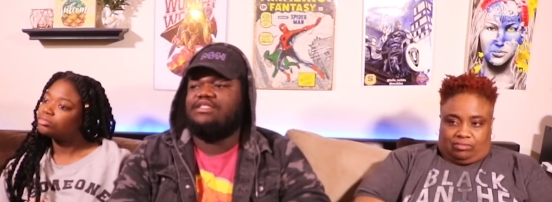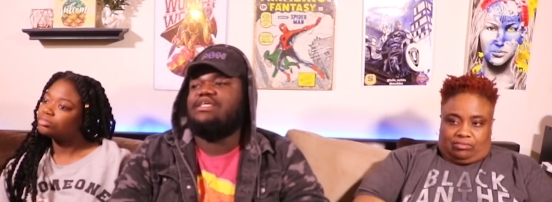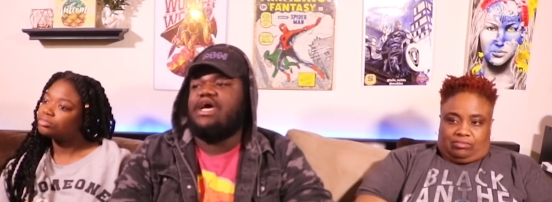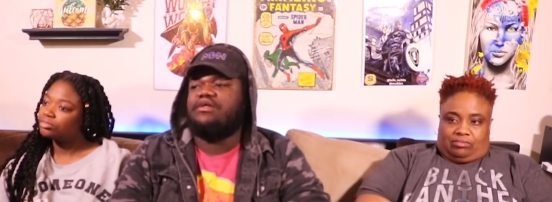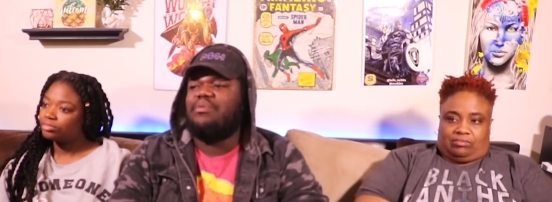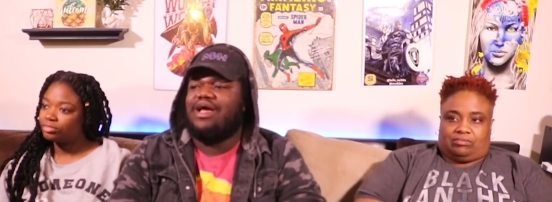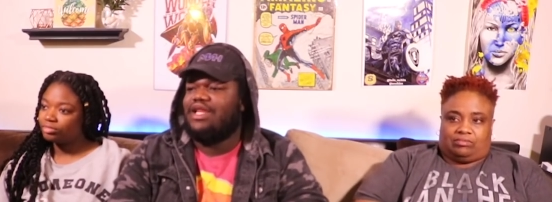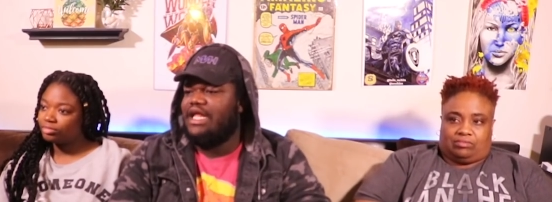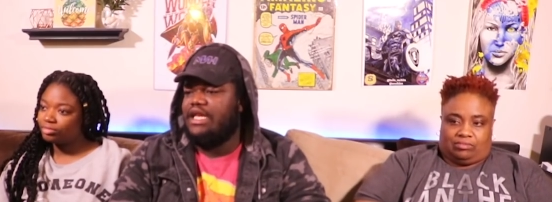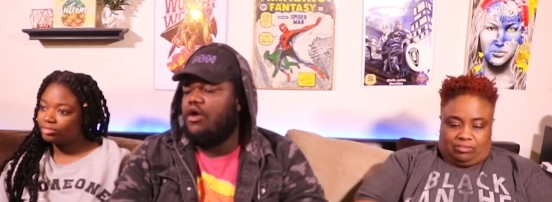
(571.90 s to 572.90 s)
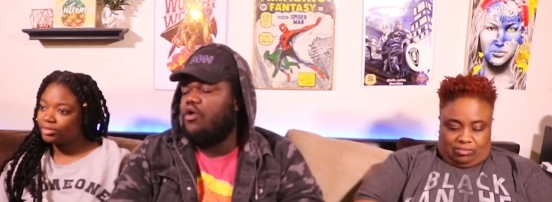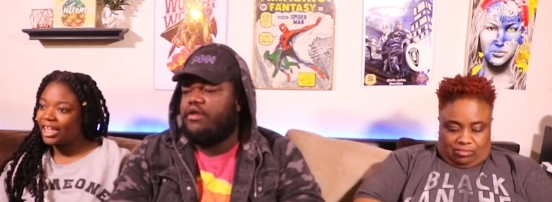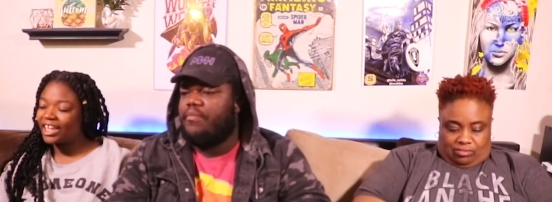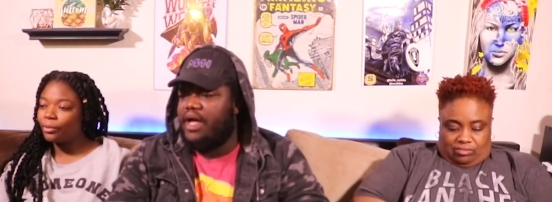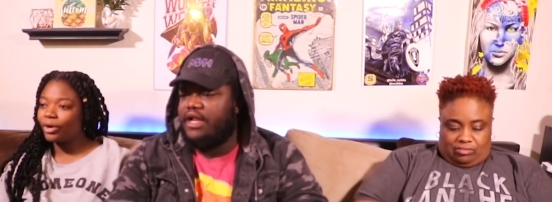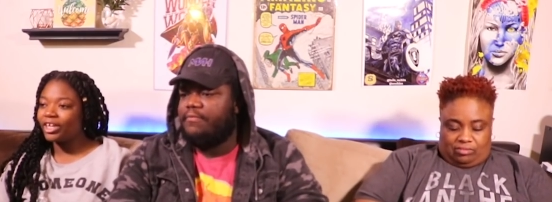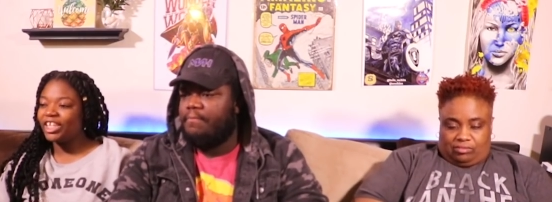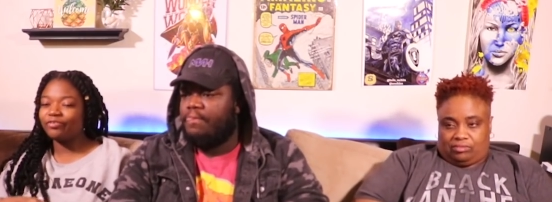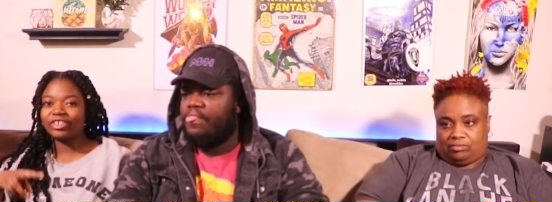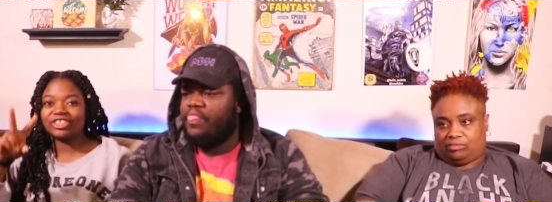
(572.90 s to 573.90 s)
Speaker 1: attack Black Lightning automatically? And they weren't
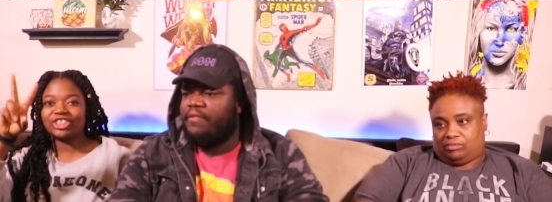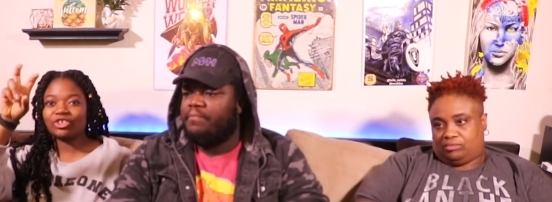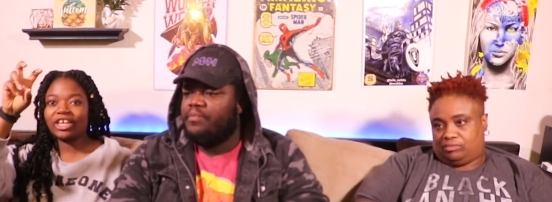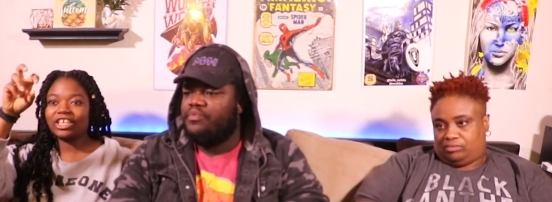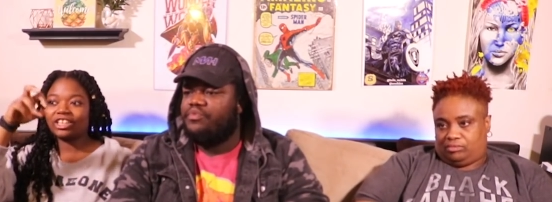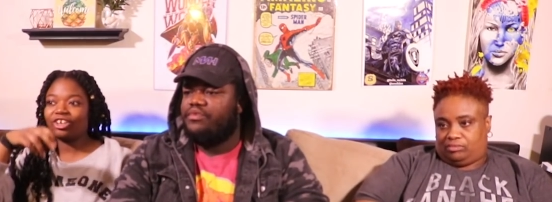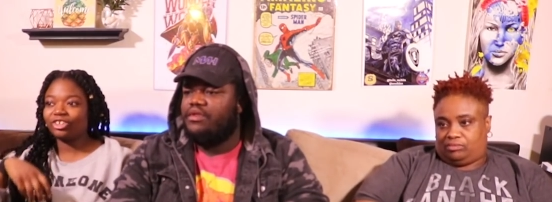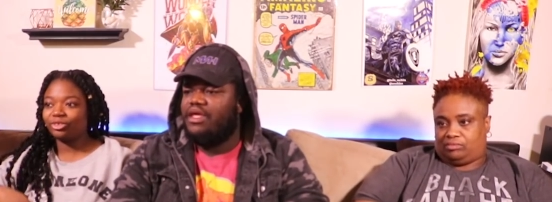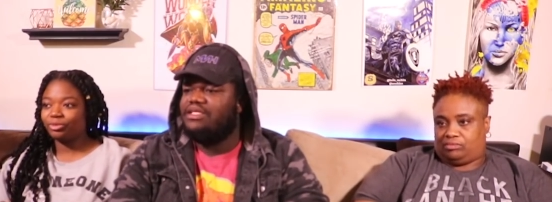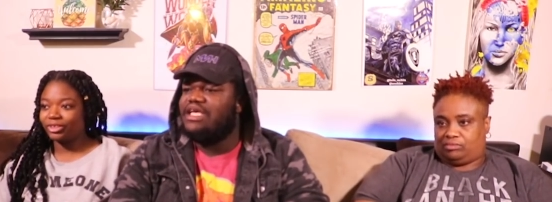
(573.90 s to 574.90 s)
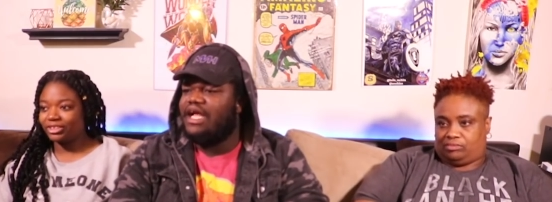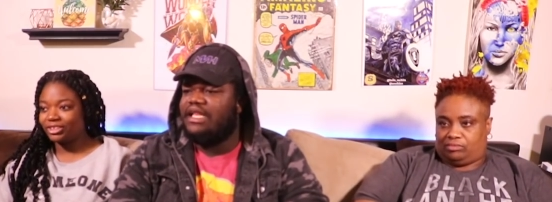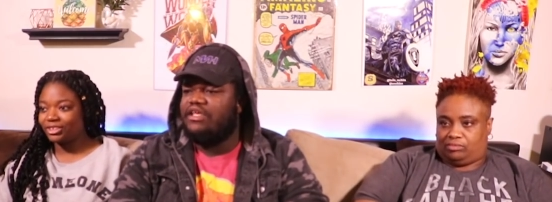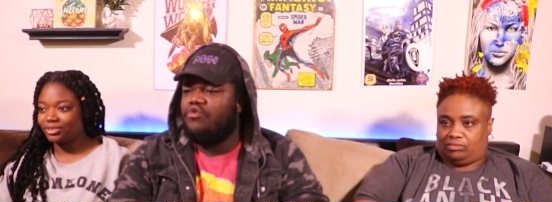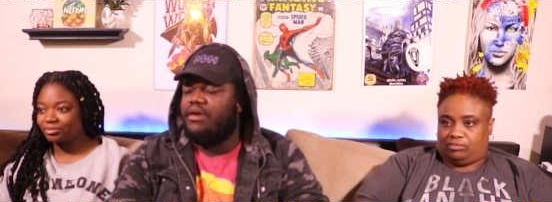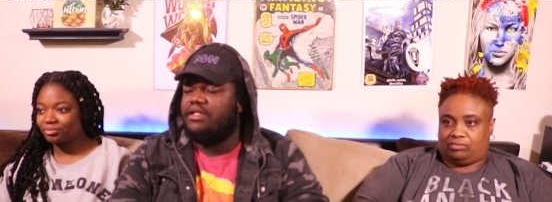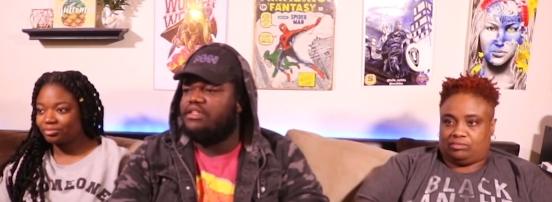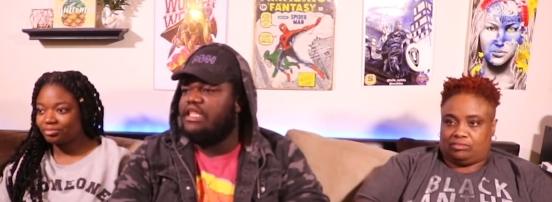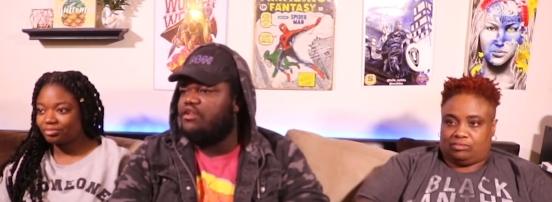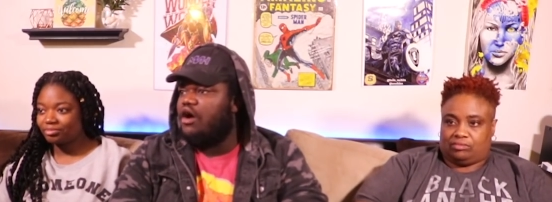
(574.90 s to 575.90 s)
Speaker 2: even trained like the other exactly.
Speaker 1: Ones. You make
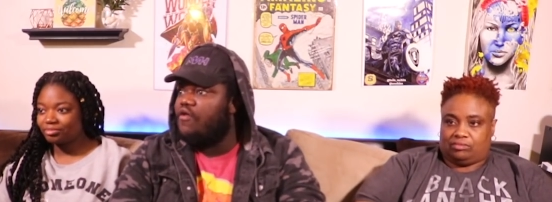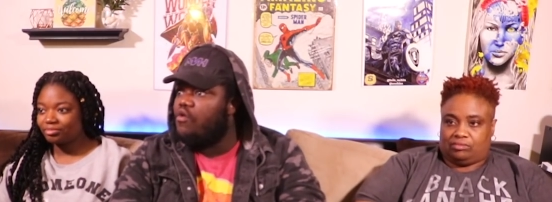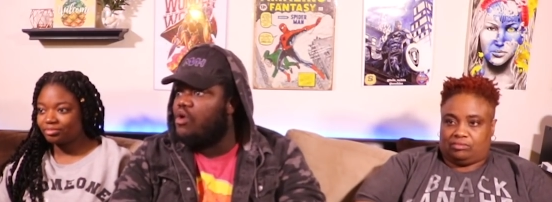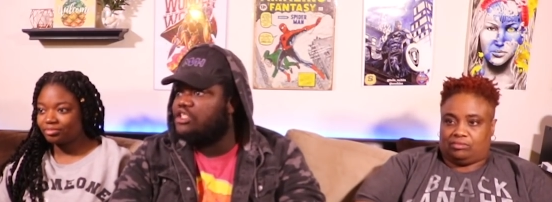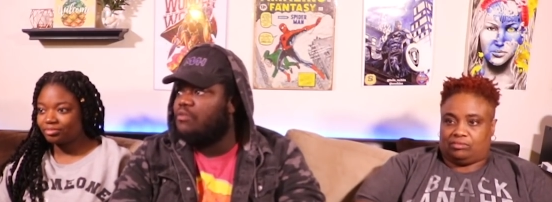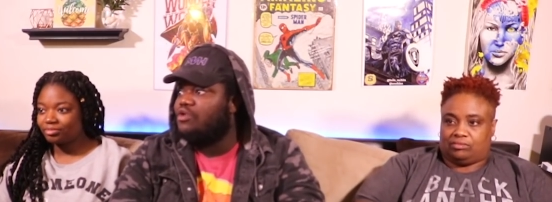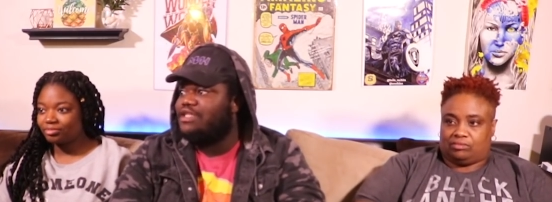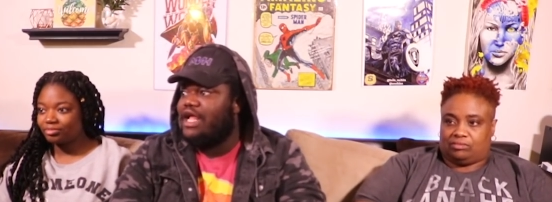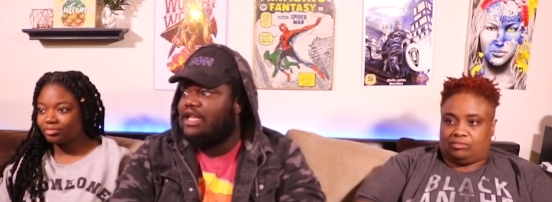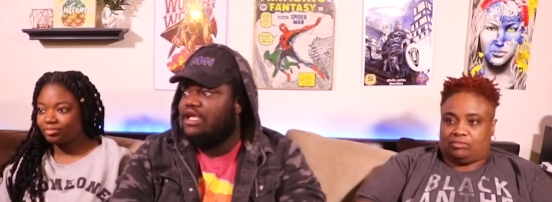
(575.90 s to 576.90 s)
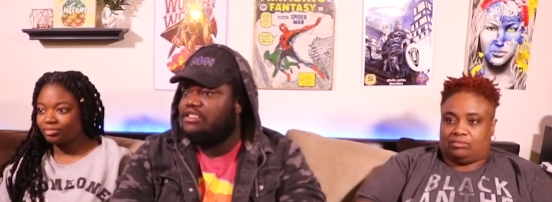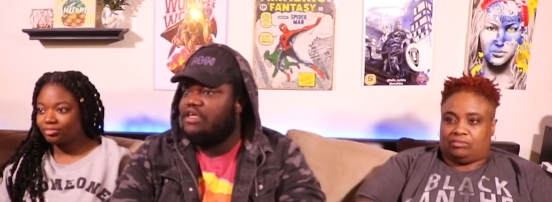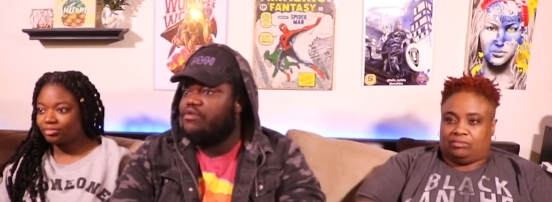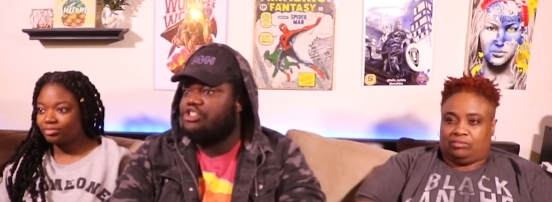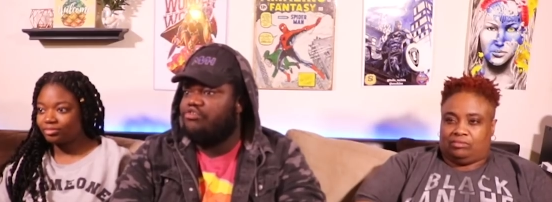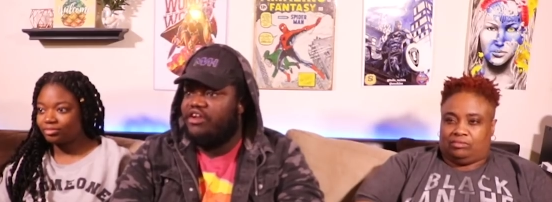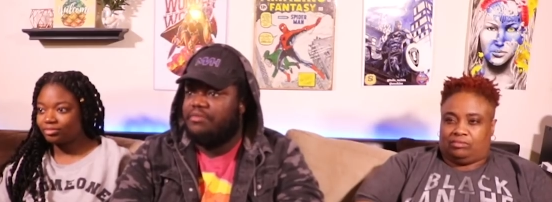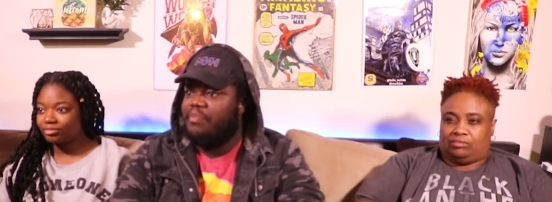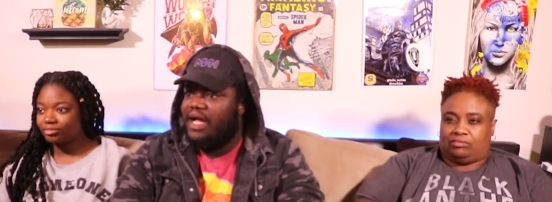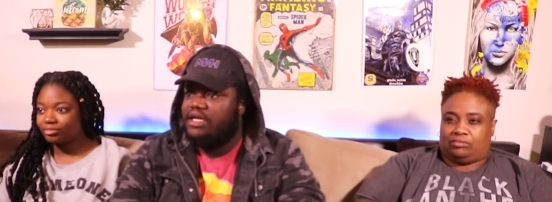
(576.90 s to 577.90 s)
the, the, other ones most likely because they were straight
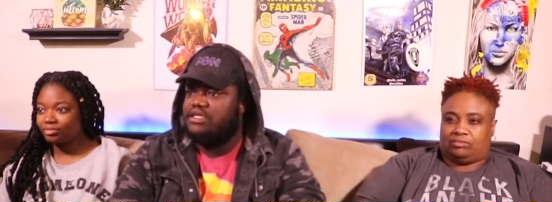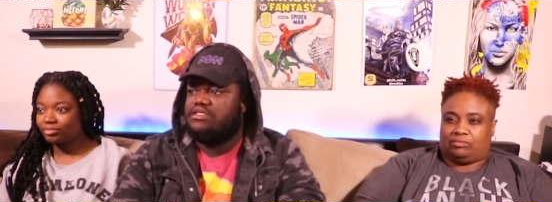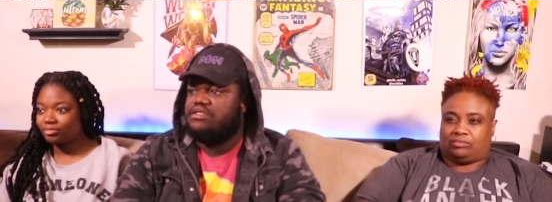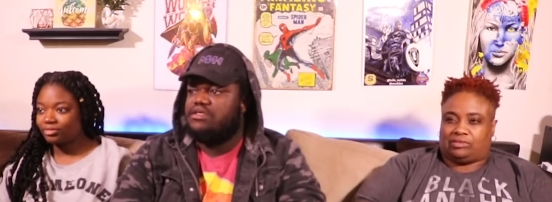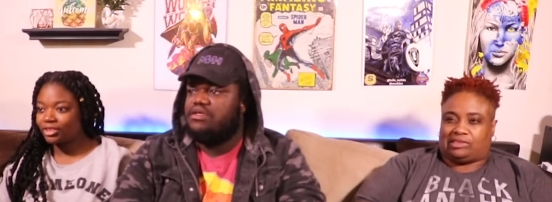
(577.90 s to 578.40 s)
up bandits.